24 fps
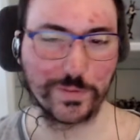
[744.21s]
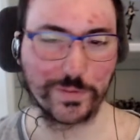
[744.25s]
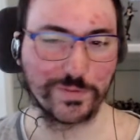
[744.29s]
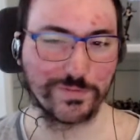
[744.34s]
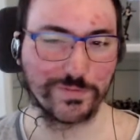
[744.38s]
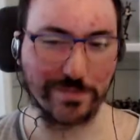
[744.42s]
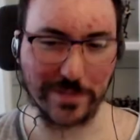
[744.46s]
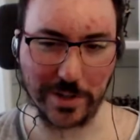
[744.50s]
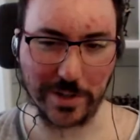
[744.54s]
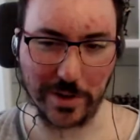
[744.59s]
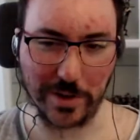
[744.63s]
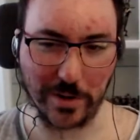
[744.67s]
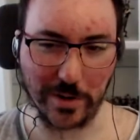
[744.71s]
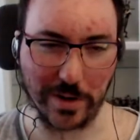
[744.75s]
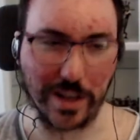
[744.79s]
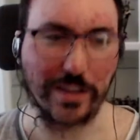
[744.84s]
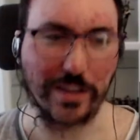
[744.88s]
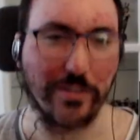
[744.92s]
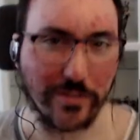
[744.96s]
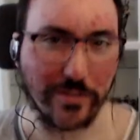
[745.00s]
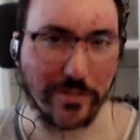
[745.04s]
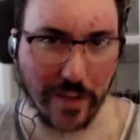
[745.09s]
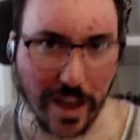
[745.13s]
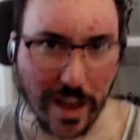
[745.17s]
you know, like
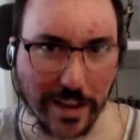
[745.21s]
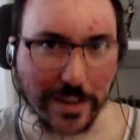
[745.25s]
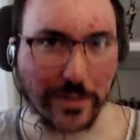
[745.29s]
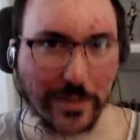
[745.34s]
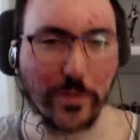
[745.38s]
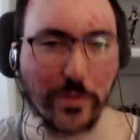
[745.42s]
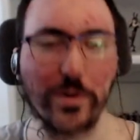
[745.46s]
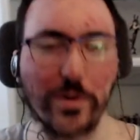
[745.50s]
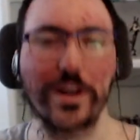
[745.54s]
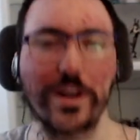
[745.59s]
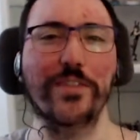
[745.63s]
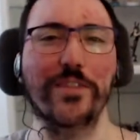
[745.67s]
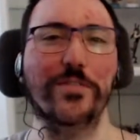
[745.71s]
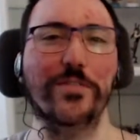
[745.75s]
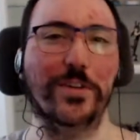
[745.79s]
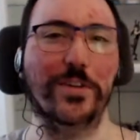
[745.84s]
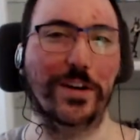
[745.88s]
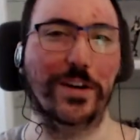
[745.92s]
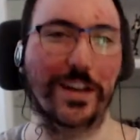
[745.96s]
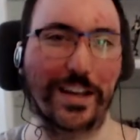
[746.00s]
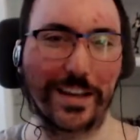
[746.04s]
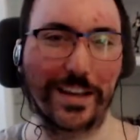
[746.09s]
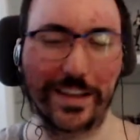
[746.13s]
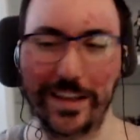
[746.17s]
faggot, whatever.
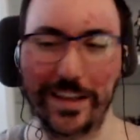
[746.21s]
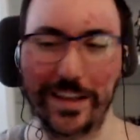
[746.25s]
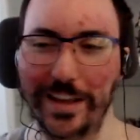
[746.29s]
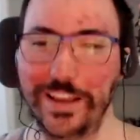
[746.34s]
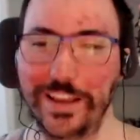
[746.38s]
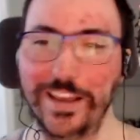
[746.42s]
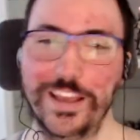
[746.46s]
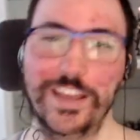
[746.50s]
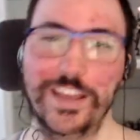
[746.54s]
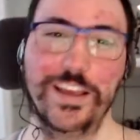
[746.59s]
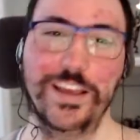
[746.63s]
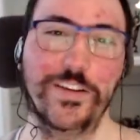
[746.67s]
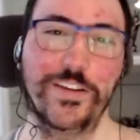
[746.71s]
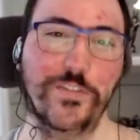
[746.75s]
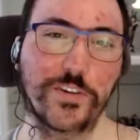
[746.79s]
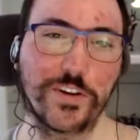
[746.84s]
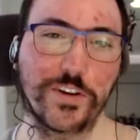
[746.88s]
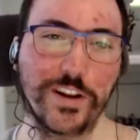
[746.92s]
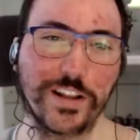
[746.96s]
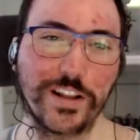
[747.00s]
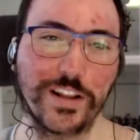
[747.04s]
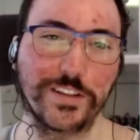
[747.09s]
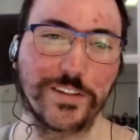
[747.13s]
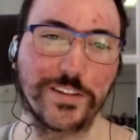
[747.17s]
Like, if you're
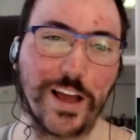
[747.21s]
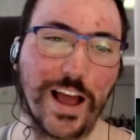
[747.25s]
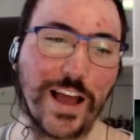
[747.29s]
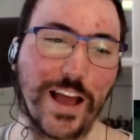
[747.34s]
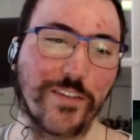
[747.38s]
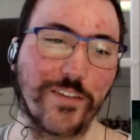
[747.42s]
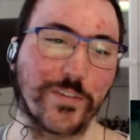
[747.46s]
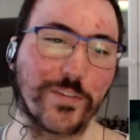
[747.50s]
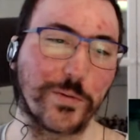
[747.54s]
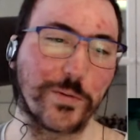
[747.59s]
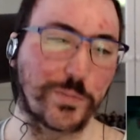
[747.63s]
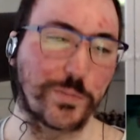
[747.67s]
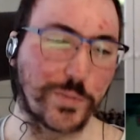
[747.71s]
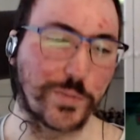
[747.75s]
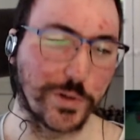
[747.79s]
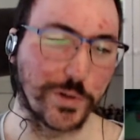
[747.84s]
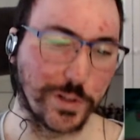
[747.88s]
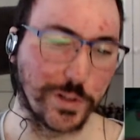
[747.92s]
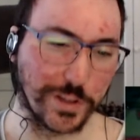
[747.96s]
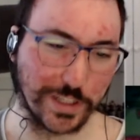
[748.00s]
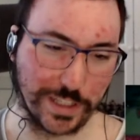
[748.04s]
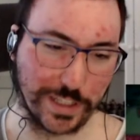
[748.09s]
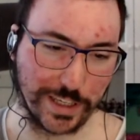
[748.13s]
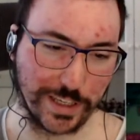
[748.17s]
gonna have a
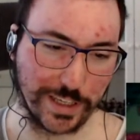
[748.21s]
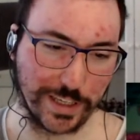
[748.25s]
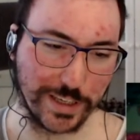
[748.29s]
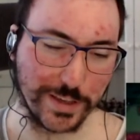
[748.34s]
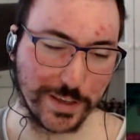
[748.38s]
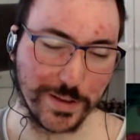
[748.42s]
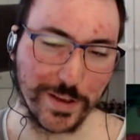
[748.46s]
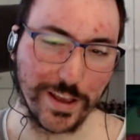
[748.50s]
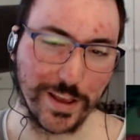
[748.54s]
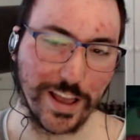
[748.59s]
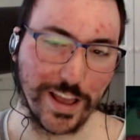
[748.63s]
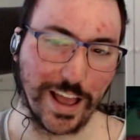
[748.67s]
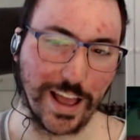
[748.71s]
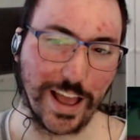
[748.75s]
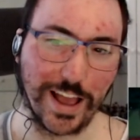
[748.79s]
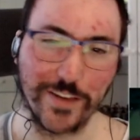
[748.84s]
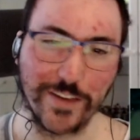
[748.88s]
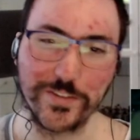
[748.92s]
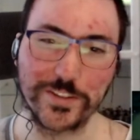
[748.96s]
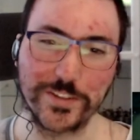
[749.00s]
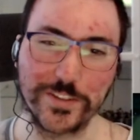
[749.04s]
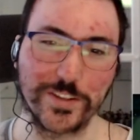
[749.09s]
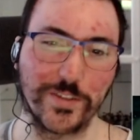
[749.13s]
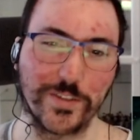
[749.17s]
bully,
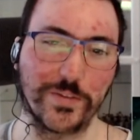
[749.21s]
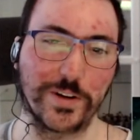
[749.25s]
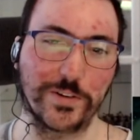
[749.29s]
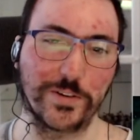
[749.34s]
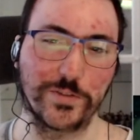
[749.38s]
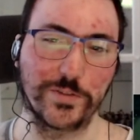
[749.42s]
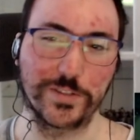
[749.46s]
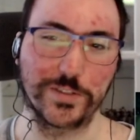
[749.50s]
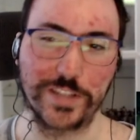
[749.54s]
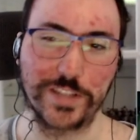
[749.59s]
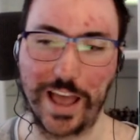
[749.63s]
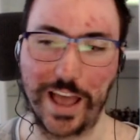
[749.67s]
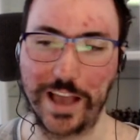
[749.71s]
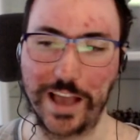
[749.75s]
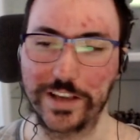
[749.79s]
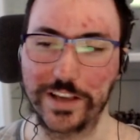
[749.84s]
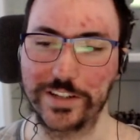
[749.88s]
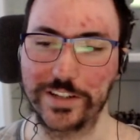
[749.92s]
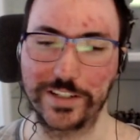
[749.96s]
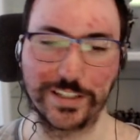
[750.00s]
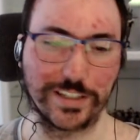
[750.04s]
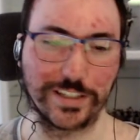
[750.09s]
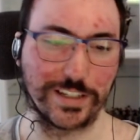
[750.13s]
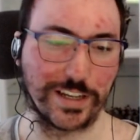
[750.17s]
have someone who's
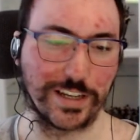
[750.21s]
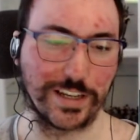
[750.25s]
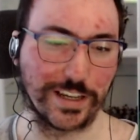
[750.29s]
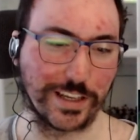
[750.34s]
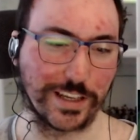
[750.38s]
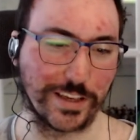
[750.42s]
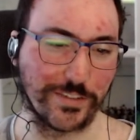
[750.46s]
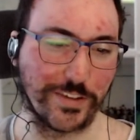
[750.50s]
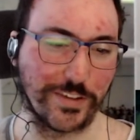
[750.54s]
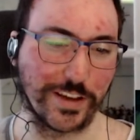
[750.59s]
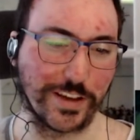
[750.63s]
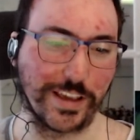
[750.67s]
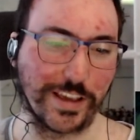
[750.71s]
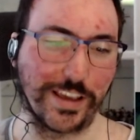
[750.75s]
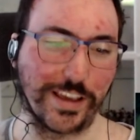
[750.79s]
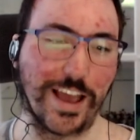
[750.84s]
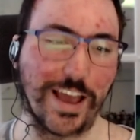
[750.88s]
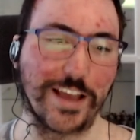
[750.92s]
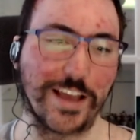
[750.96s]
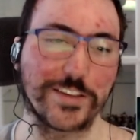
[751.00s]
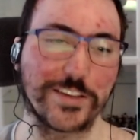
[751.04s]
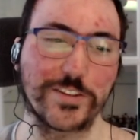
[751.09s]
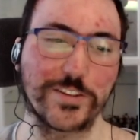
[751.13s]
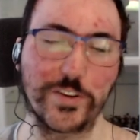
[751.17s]
actually like a fucking
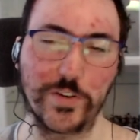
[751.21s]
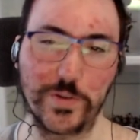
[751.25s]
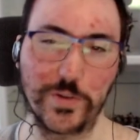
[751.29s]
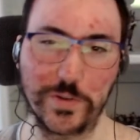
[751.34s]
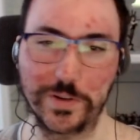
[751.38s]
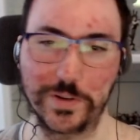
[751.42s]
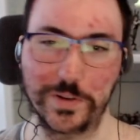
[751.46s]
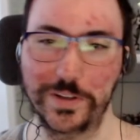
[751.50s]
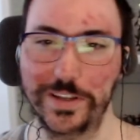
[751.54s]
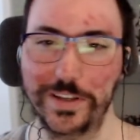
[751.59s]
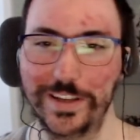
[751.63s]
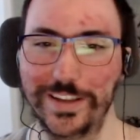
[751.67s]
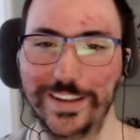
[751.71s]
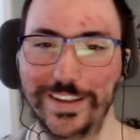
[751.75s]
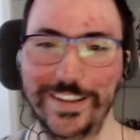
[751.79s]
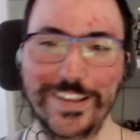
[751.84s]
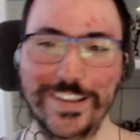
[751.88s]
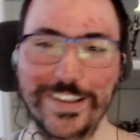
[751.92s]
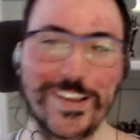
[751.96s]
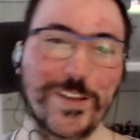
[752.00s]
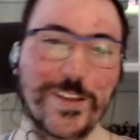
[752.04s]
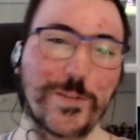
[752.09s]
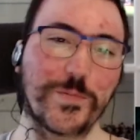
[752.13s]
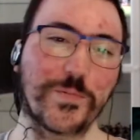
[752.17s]
asshole.
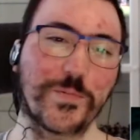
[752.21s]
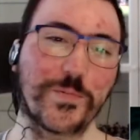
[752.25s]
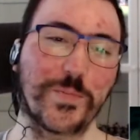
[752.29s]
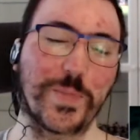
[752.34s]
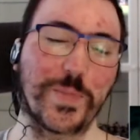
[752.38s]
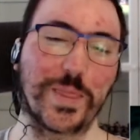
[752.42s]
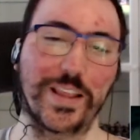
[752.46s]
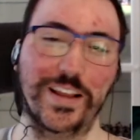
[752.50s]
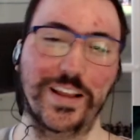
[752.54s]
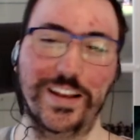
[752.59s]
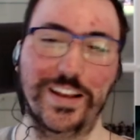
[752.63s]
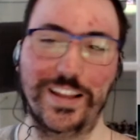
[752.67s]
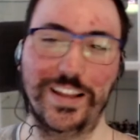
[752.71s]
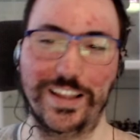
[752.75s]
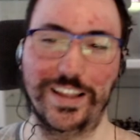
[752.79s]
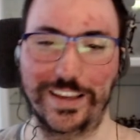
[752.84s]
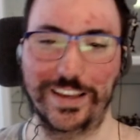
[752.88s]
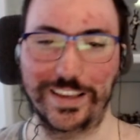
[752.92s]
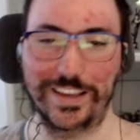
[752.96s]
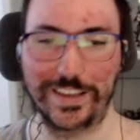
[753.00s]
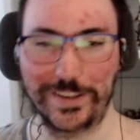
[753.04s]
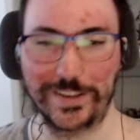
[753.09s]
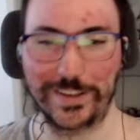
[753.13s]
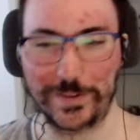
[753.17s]

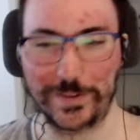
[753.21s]
Like,